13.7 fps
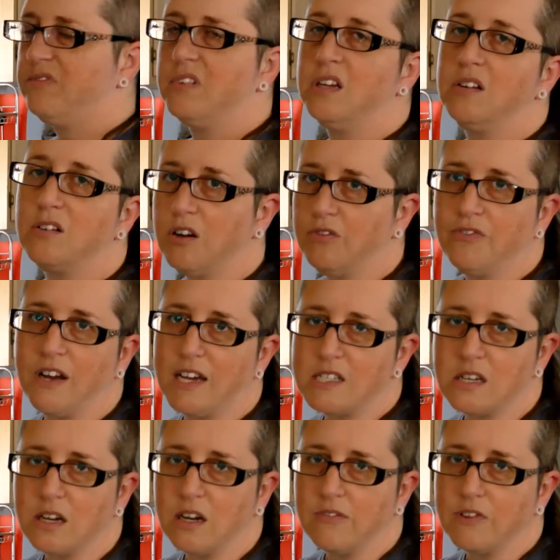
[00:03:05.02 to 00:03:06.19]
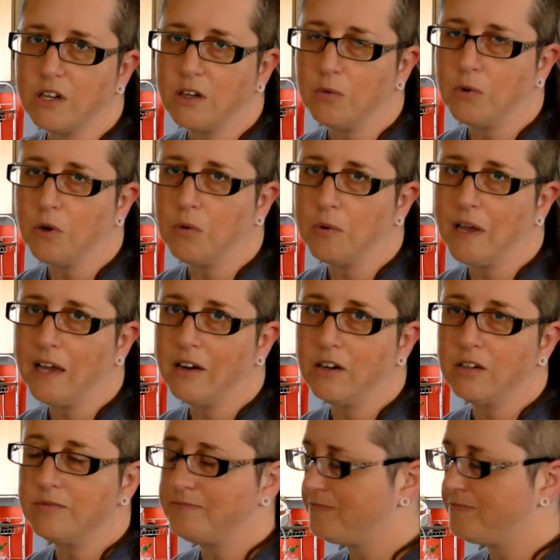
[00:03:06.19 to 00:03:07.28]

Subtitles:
it'll go fast enough that it won't matter.